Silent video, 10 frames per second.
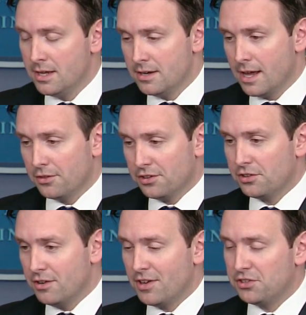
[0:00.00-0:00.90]
Now, this
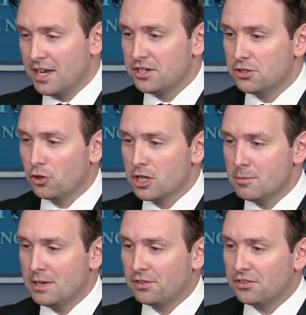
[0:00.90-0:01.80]
investigation is only going
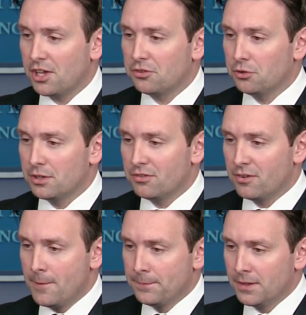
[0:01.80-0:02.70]
to be successful if
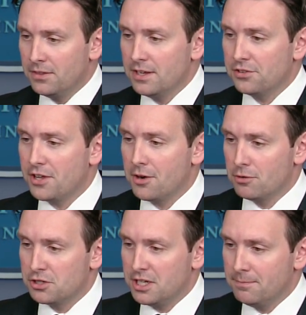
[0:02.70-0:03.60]
the Assad
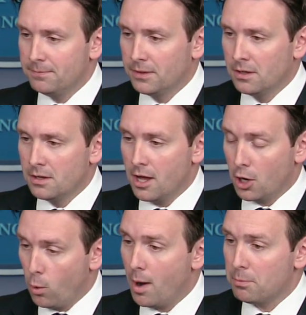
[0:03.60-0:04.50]
regime
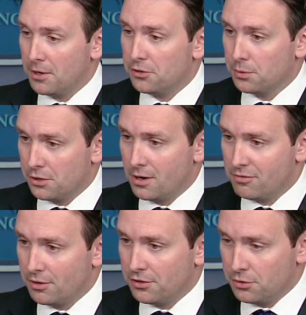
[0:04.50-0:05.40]
cooperates with their
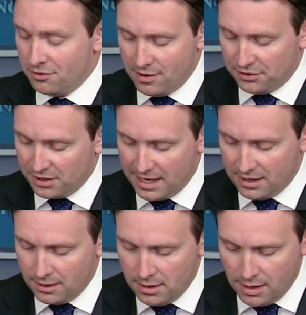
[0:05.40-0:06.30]
efforts to investigate